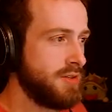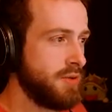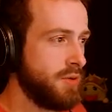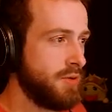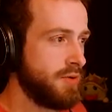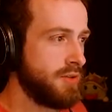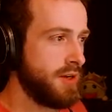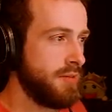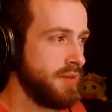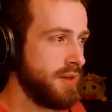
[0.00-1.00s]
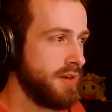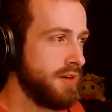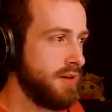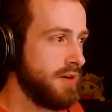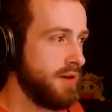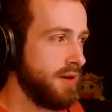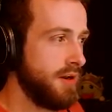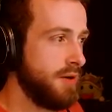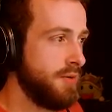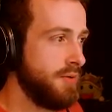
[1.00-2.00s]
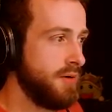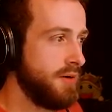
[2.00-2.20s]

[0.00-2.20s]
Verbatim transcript: corridor type thing. Hello.